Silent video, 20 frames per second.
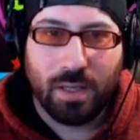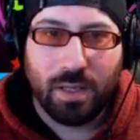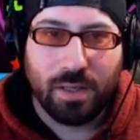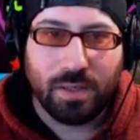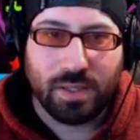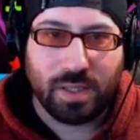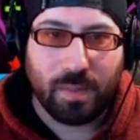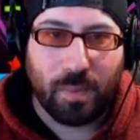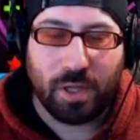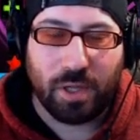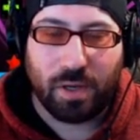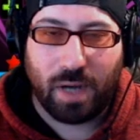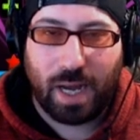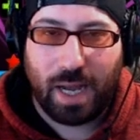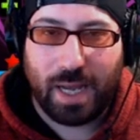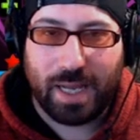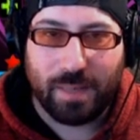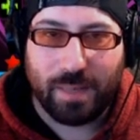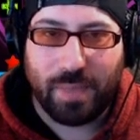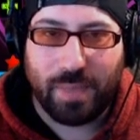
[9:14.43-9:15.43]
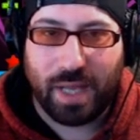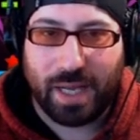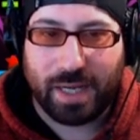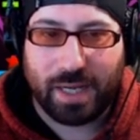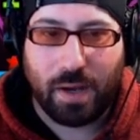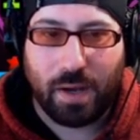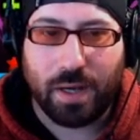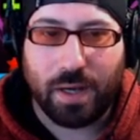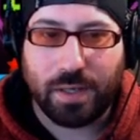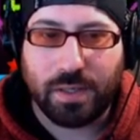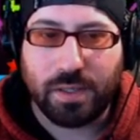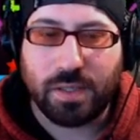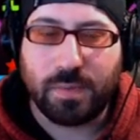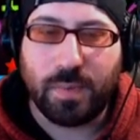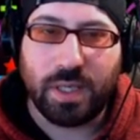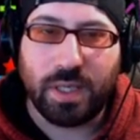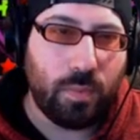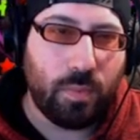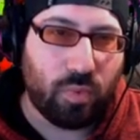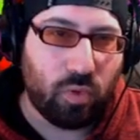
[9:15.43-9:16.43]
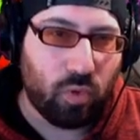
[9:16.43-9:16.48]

some other high impact characters, but you